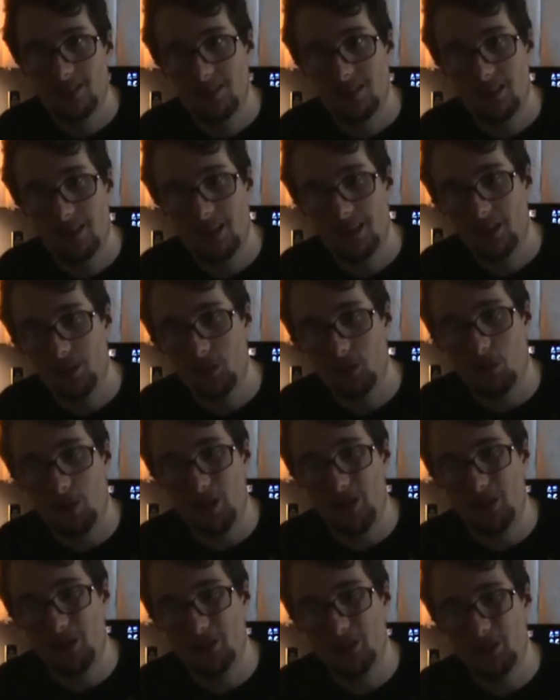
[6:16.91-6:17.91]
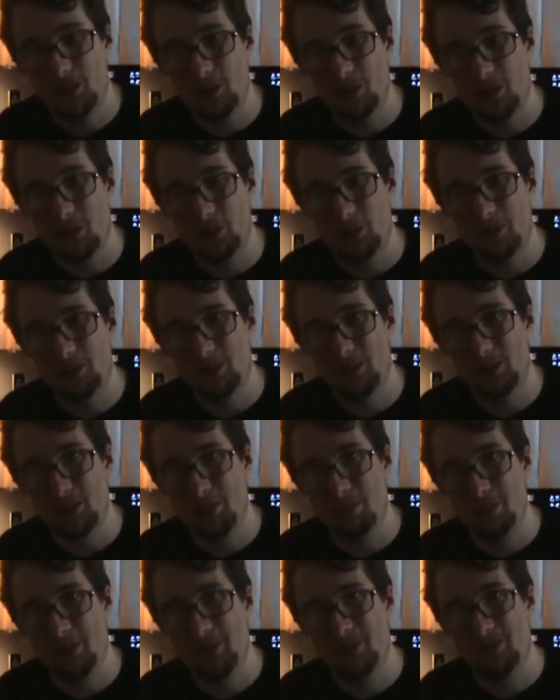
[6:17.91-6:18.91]
you know, you walk into a room, there's a
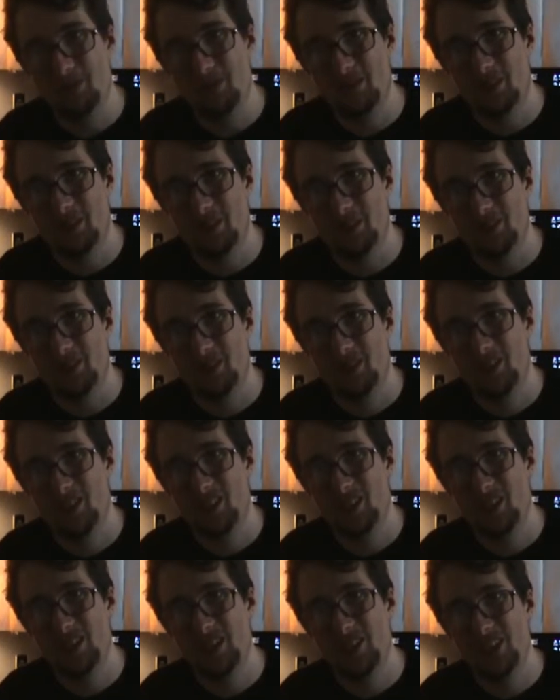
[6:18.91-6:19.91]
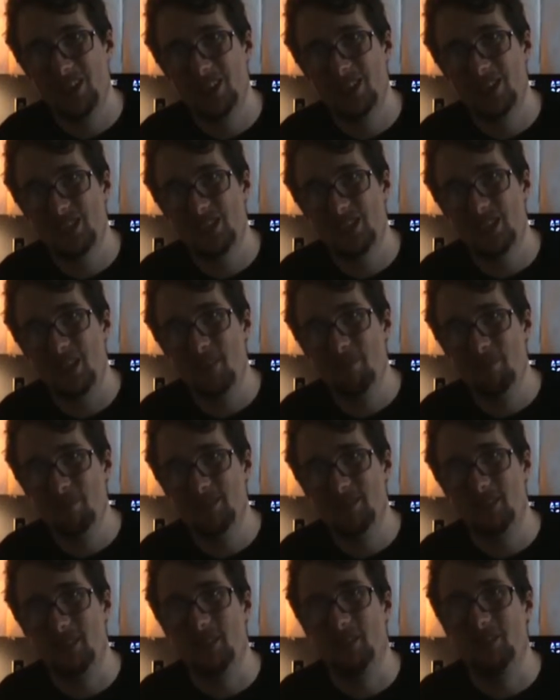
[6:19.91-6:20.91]
pit full of glittering
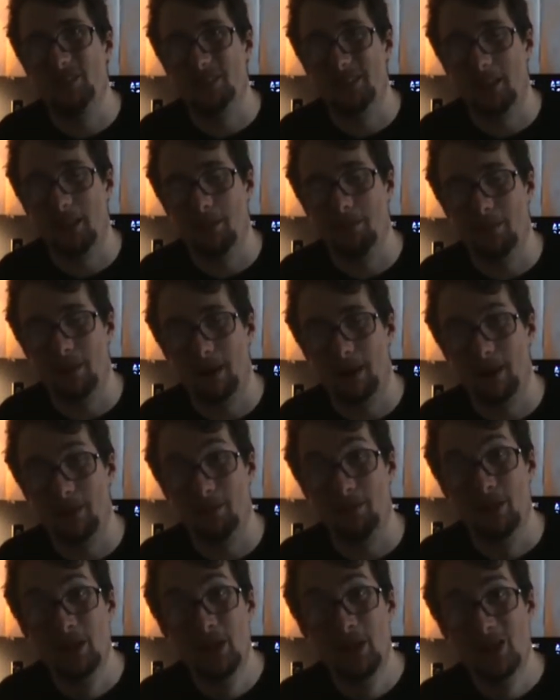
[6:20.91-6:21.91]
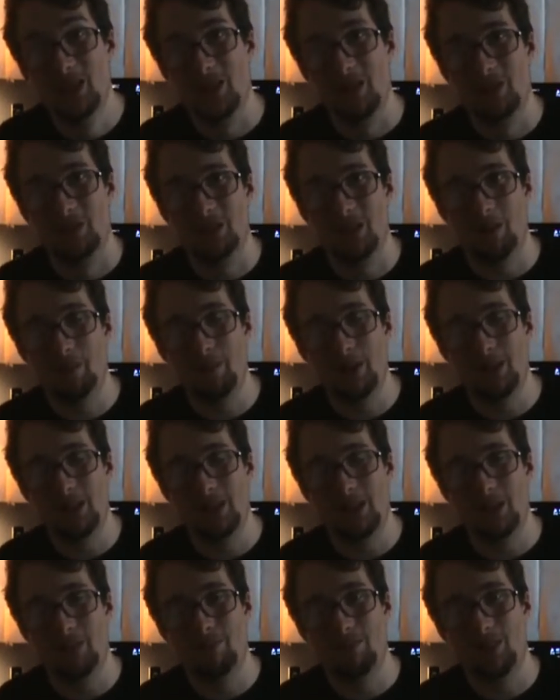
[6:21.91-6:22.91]
gemstones on the bottom. You jump
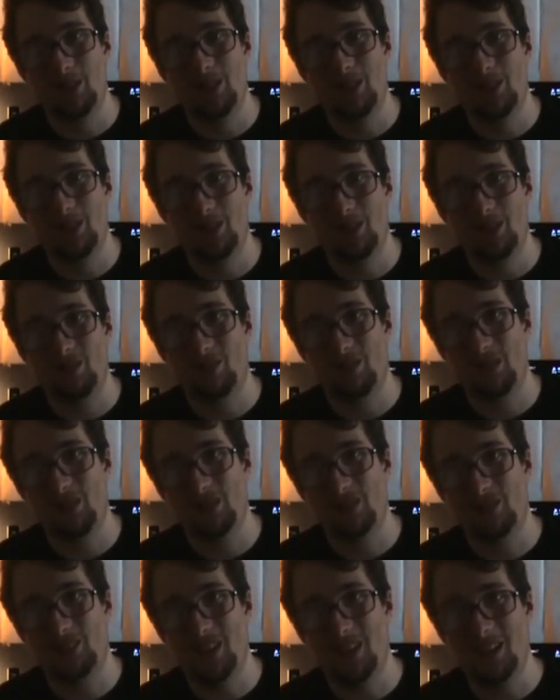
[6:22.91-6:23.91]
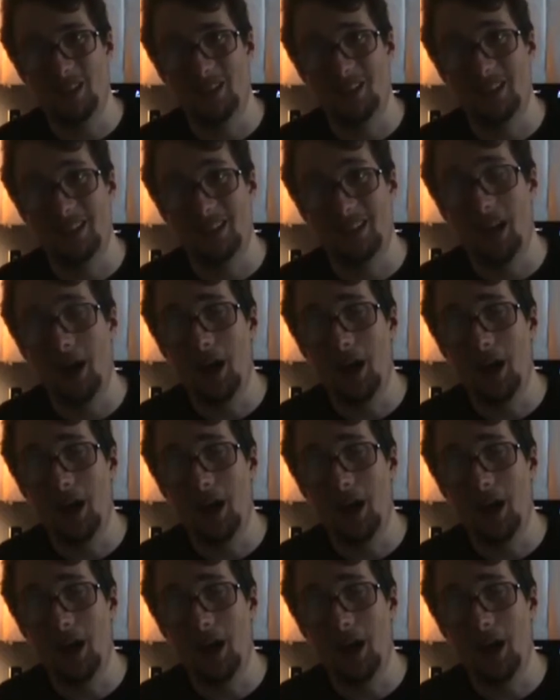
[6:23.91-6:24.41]
into the pit looking for the treasure, and